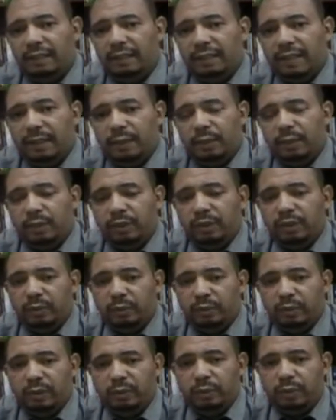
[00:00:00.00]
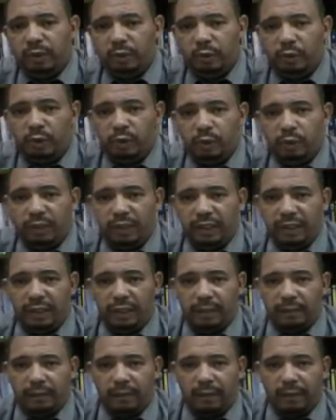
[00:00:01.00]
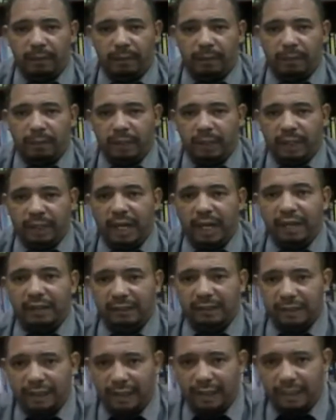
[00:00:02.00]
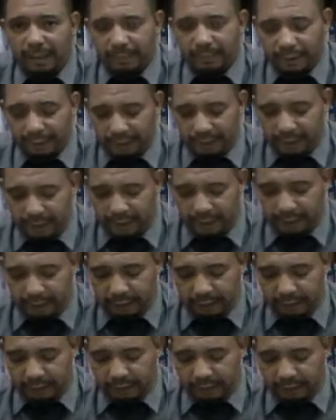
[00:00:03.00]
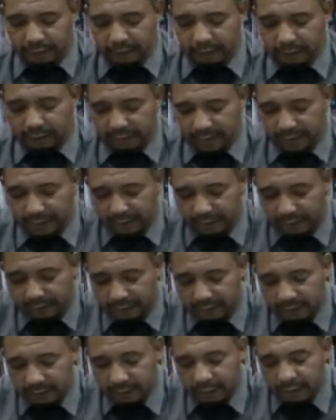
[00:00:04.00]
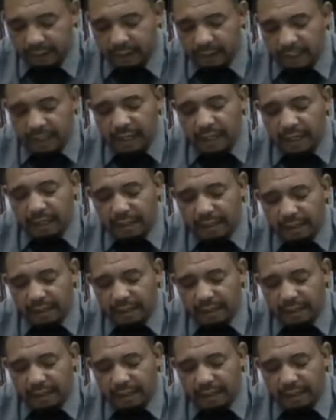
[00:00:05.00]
that we're going to end up with the unreliable narrator and stuff like that.